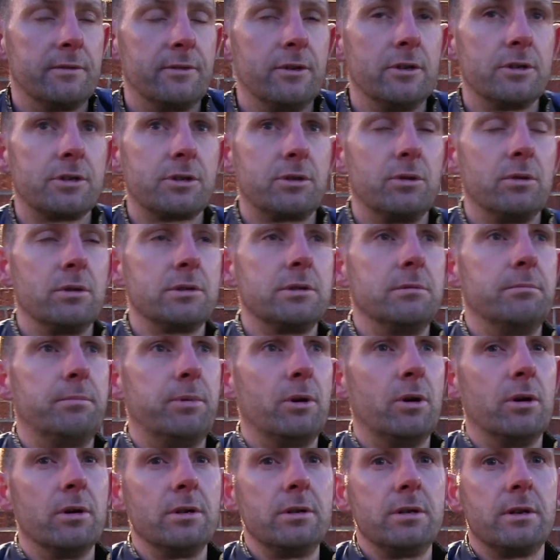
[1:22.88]
First goal's
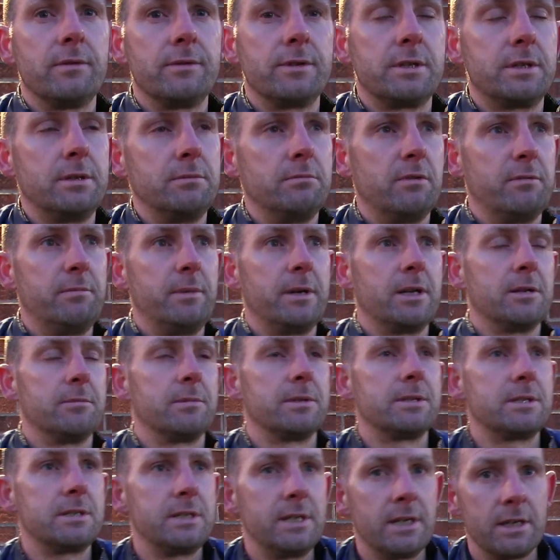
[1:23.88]
important, obviously we've made a
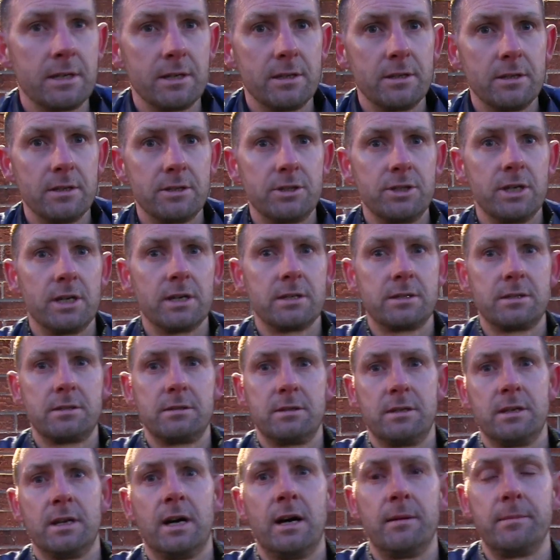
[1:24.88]
mistake.
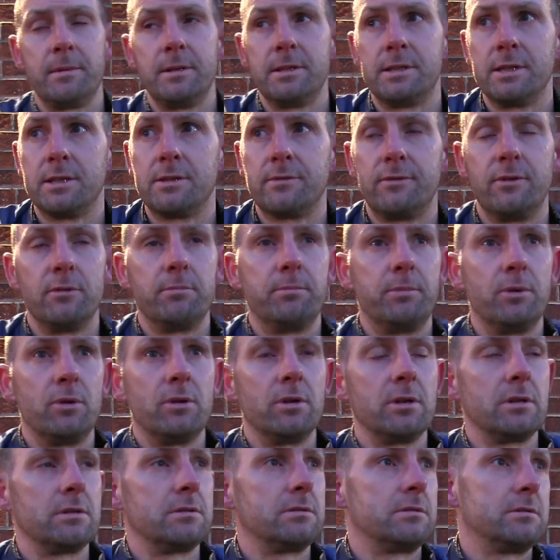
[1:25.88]
Jack's, it happened, it's
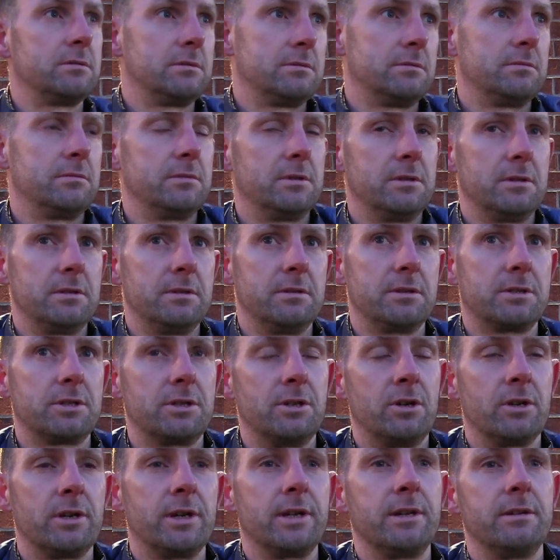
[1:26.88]
football. It's
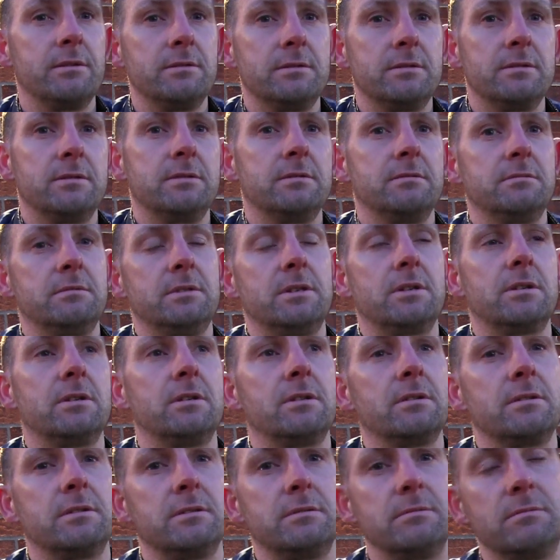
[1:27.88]
gone in, you
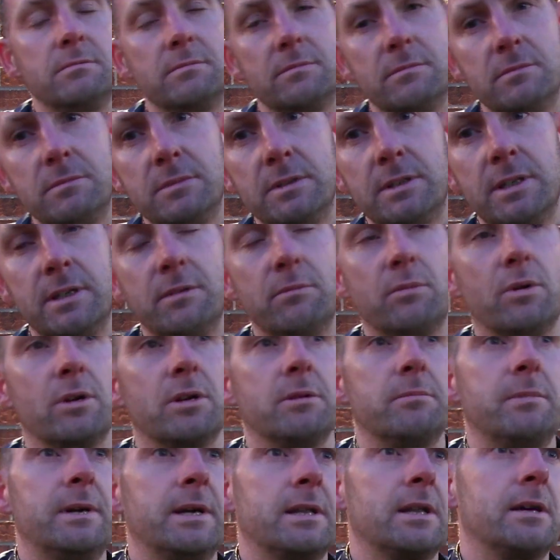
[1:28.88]
know, didn't
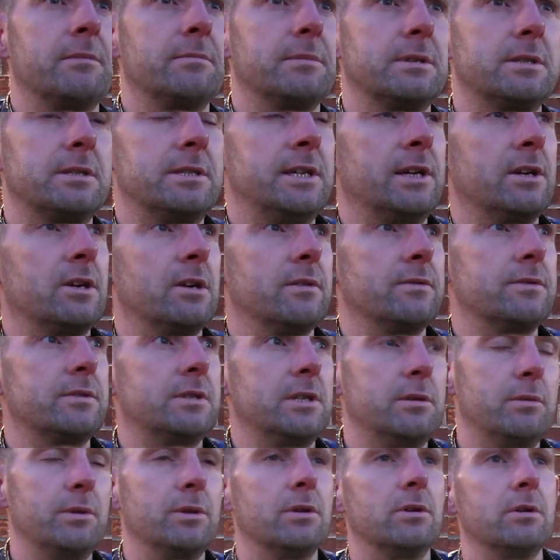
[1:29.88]
want to make that mistake.
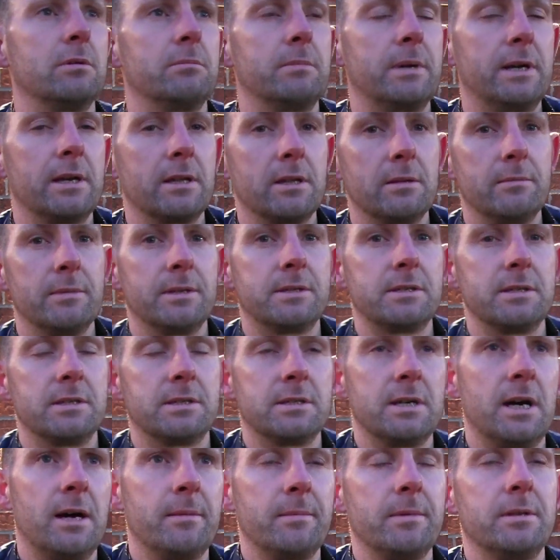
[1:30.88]
Obviously we all make them,
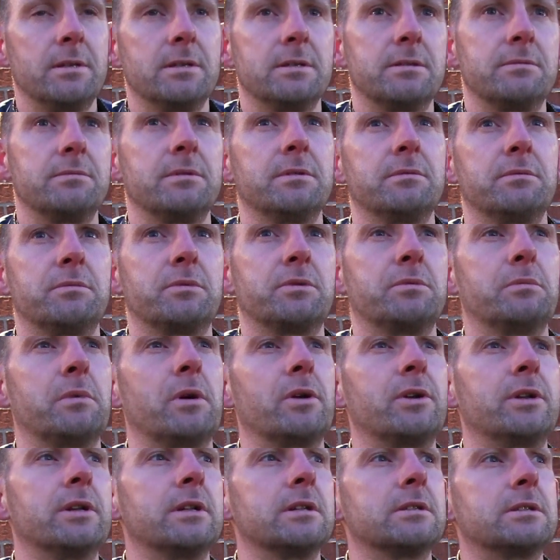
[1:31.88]
it's happened.
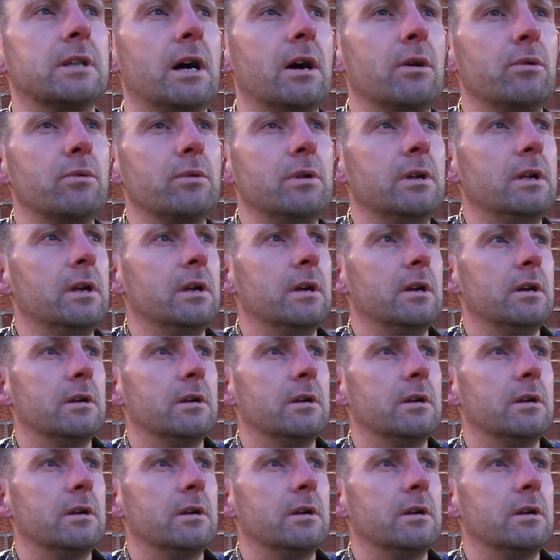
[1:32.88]
1-0 down.